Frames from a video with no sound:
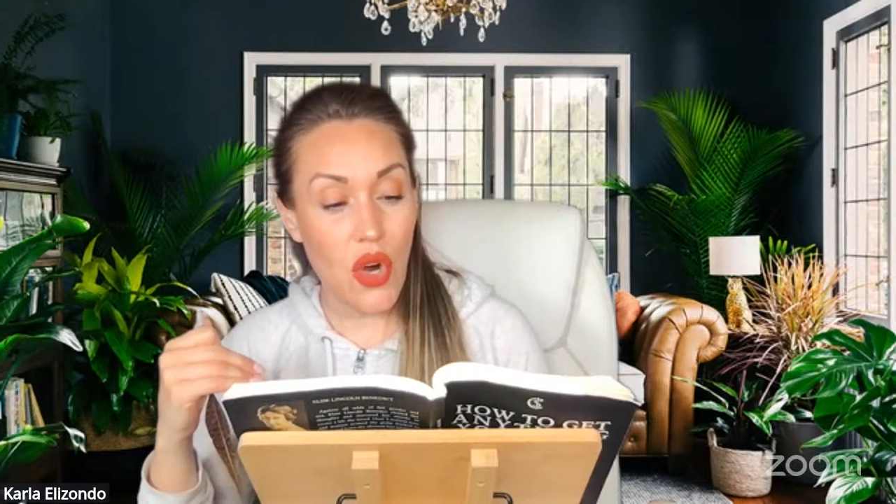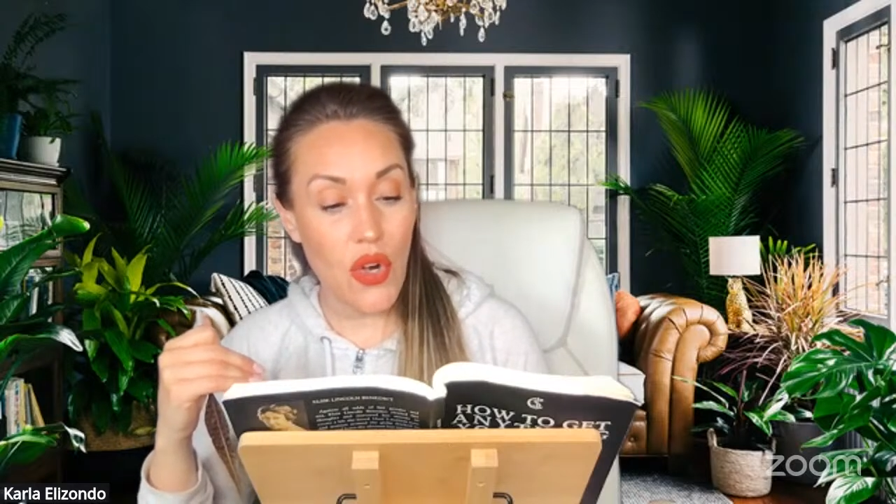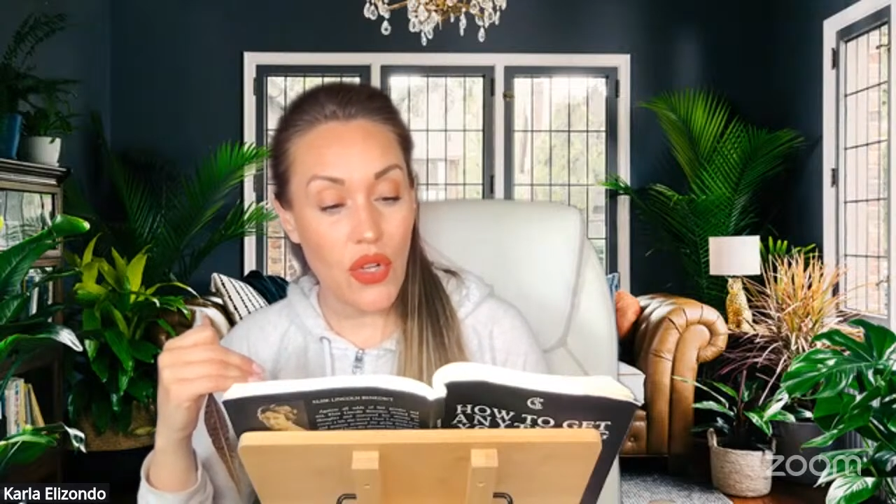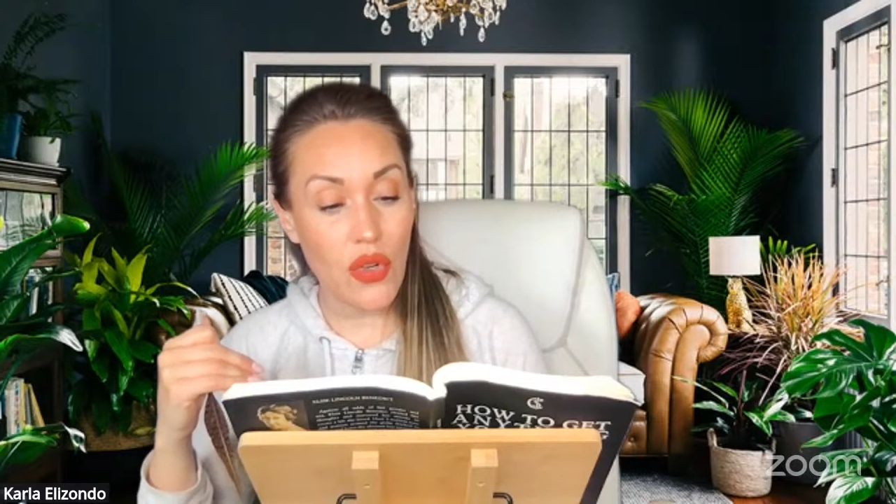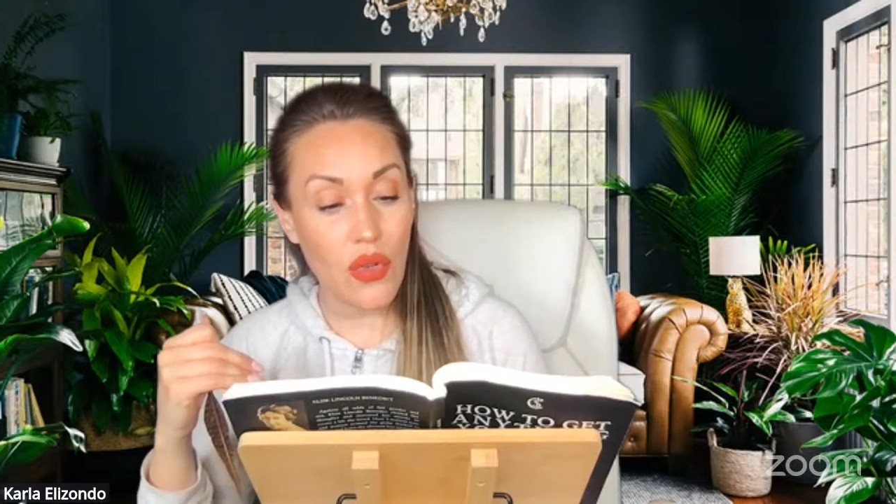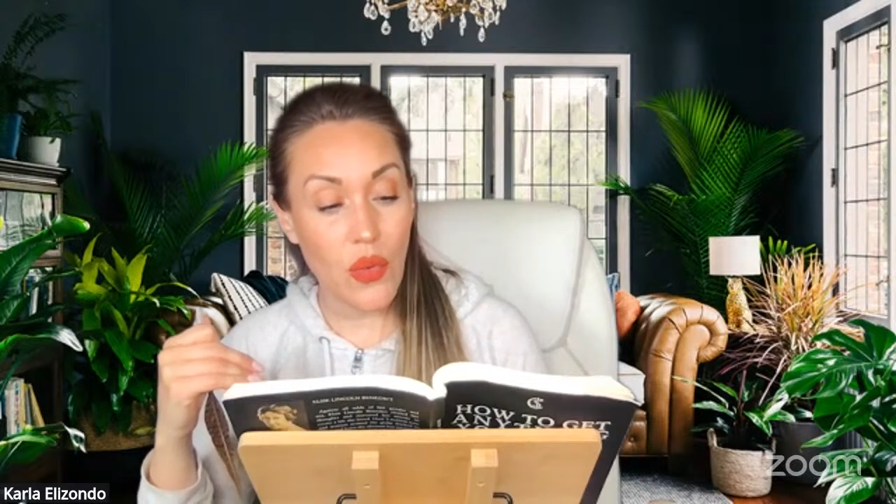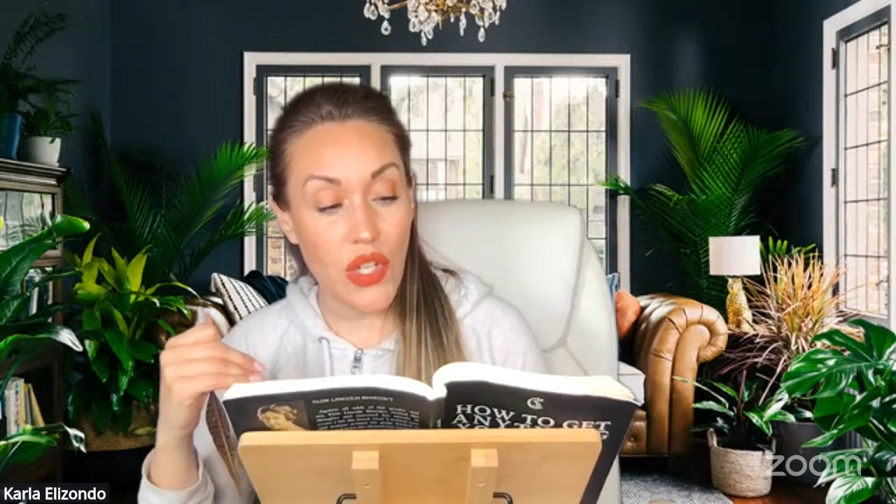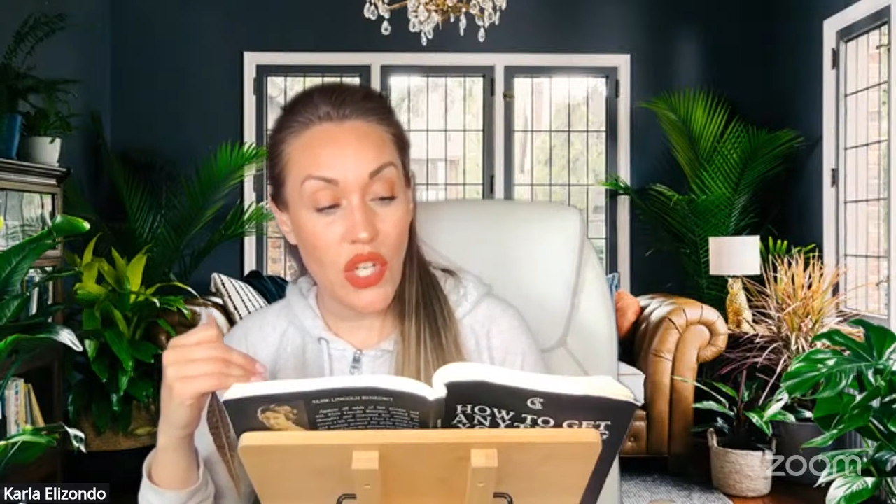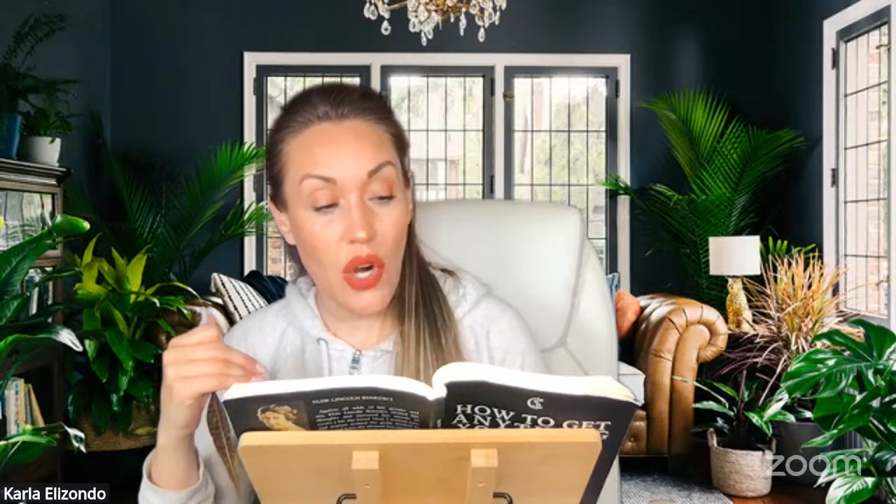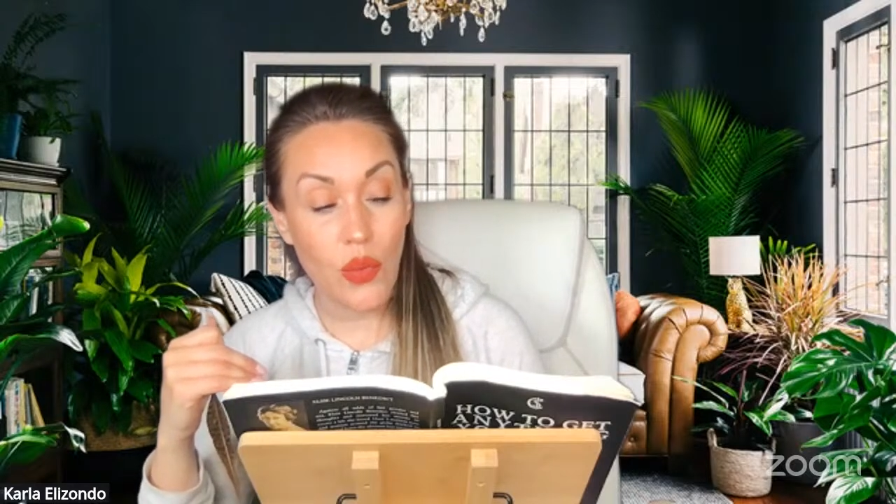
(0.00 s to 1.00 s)
article which
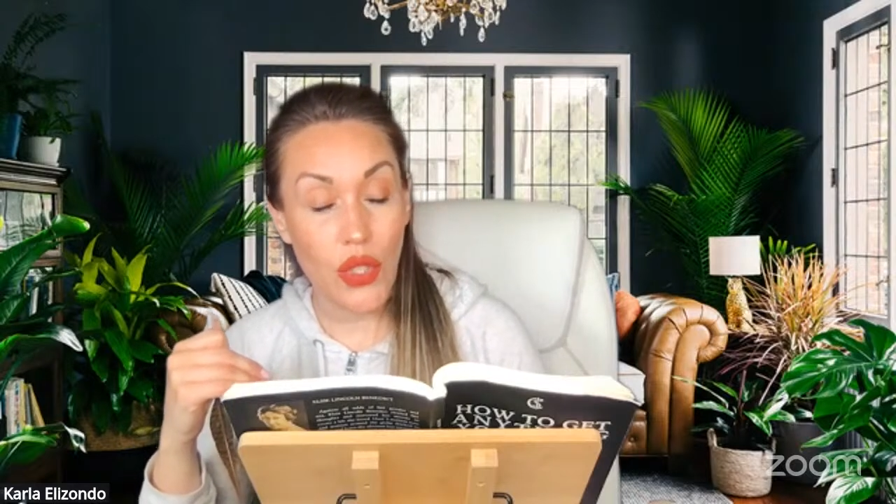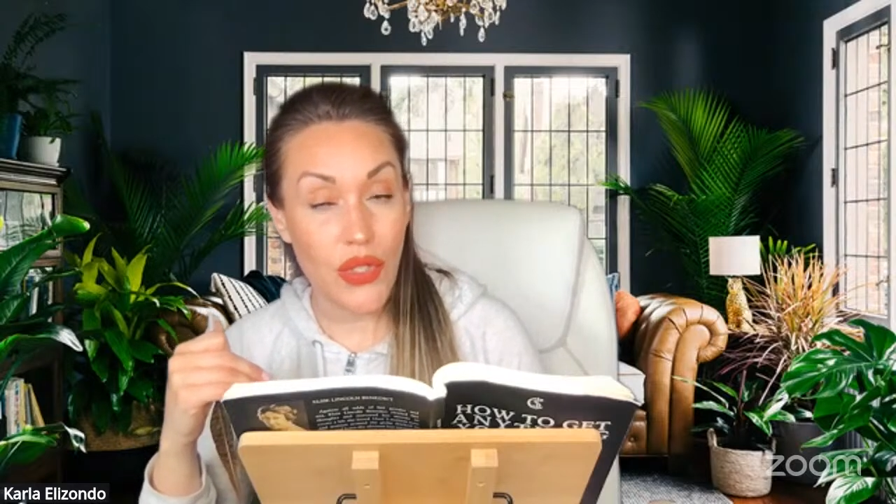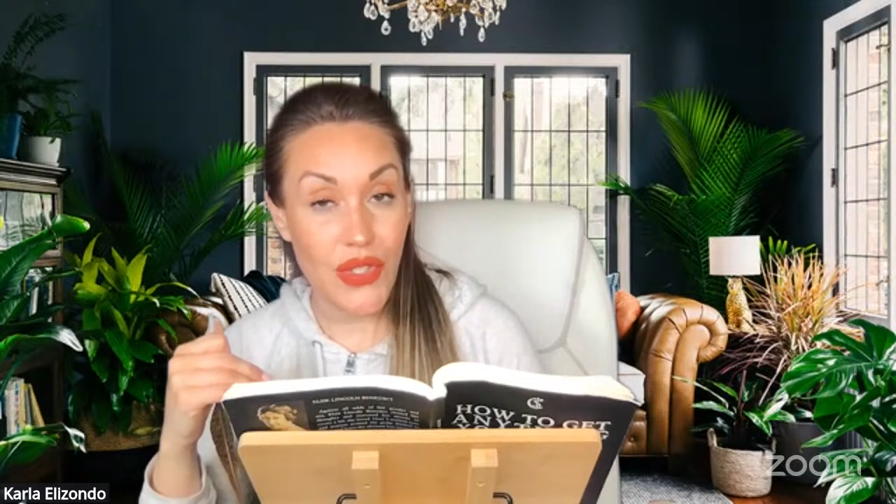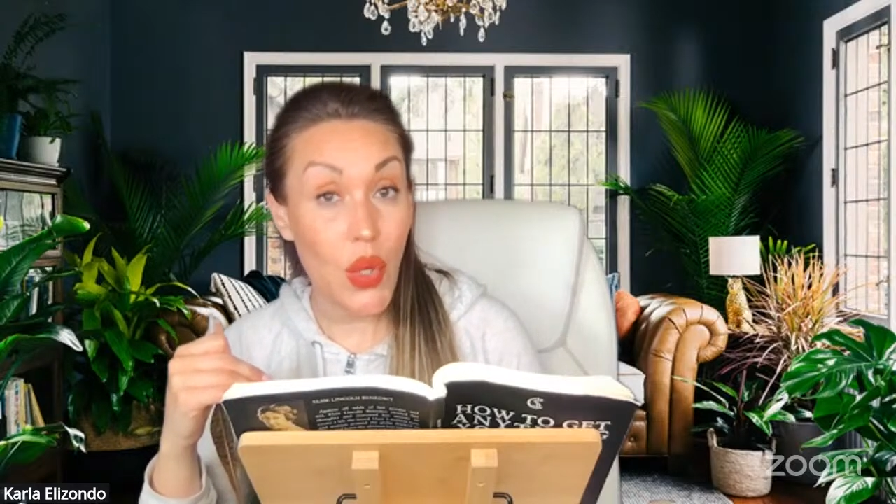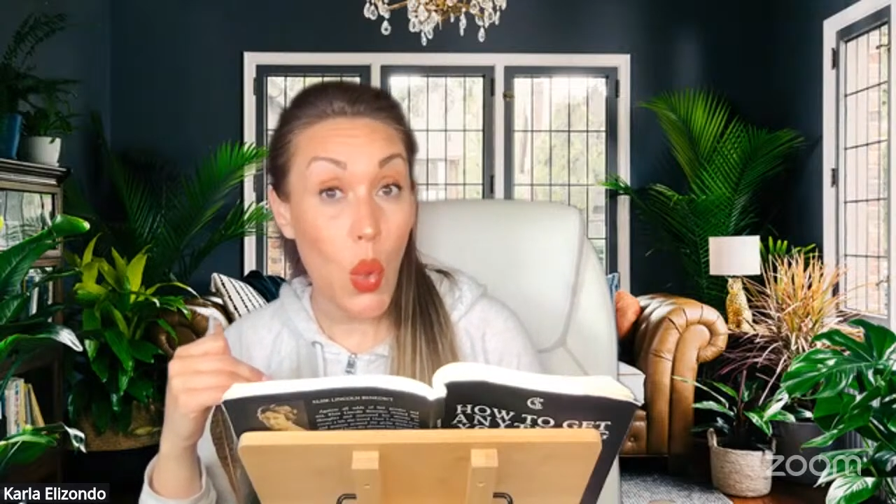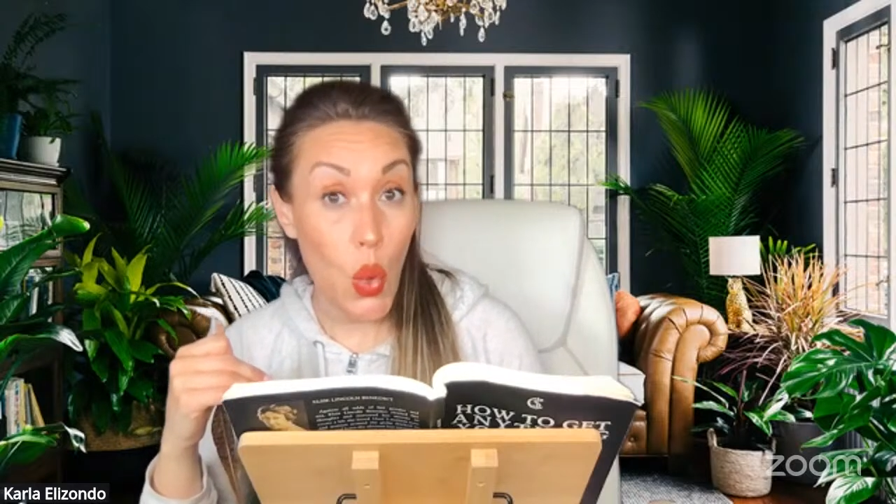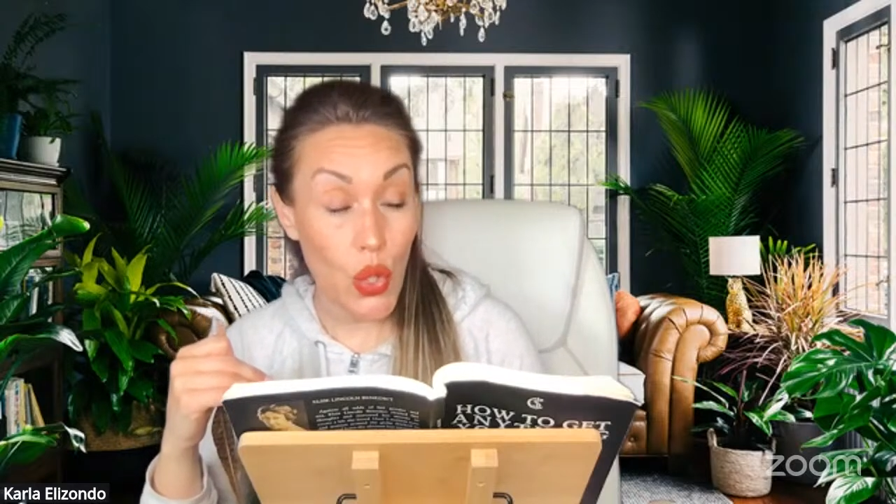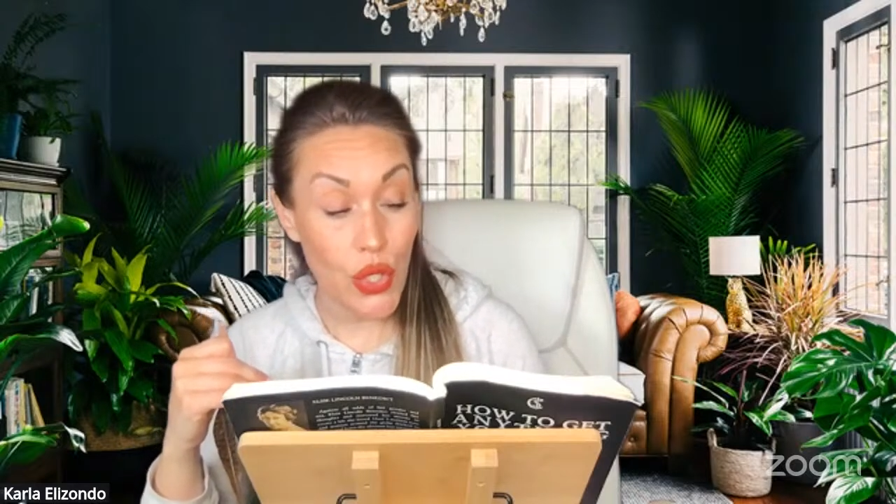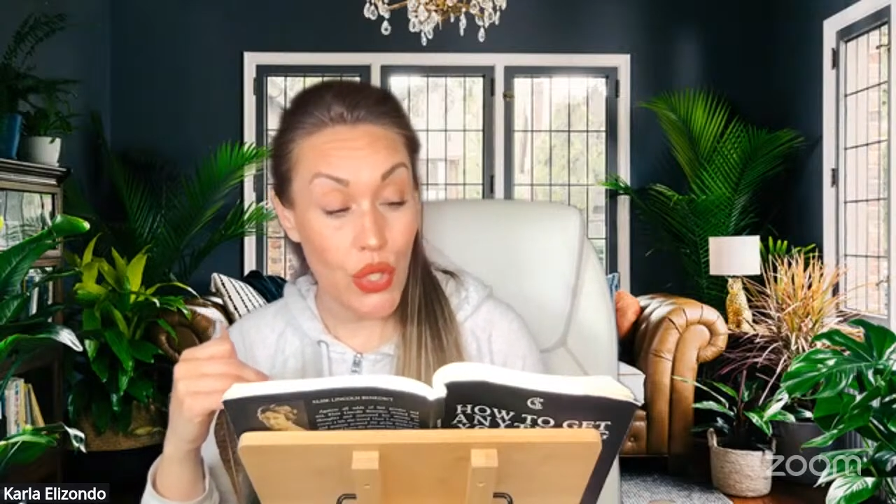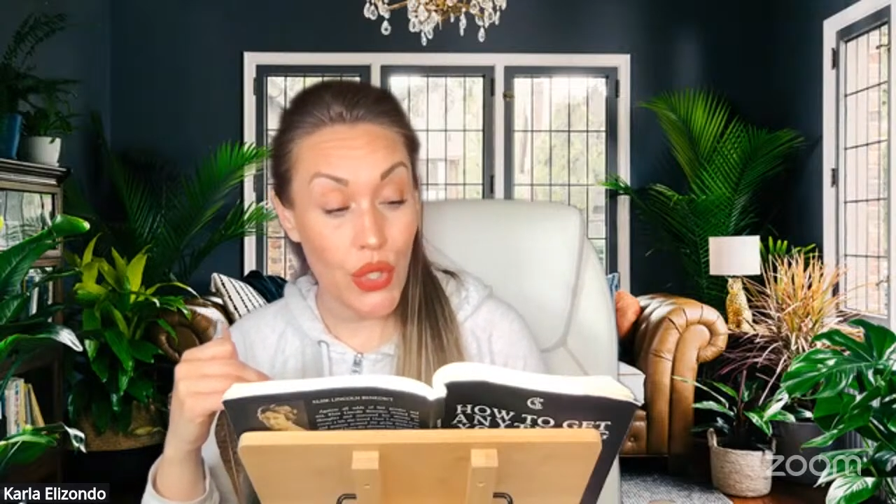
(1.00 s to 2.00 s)
our words
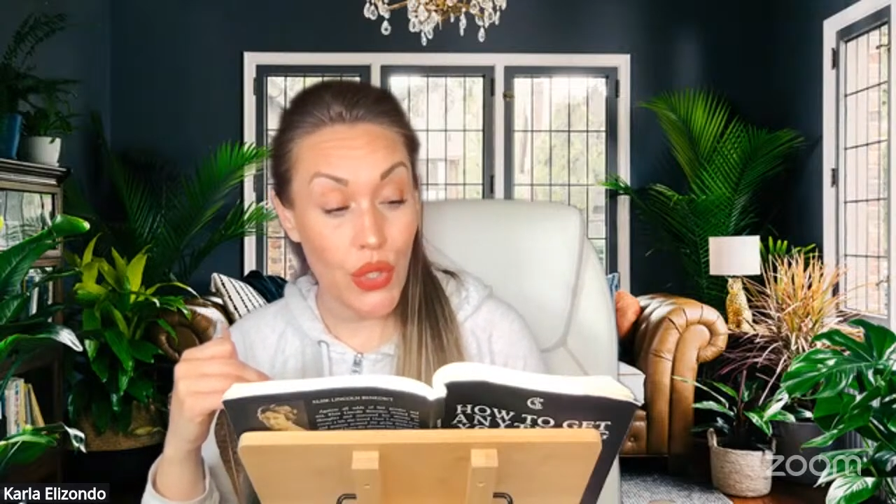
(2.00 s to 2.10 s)
ordered.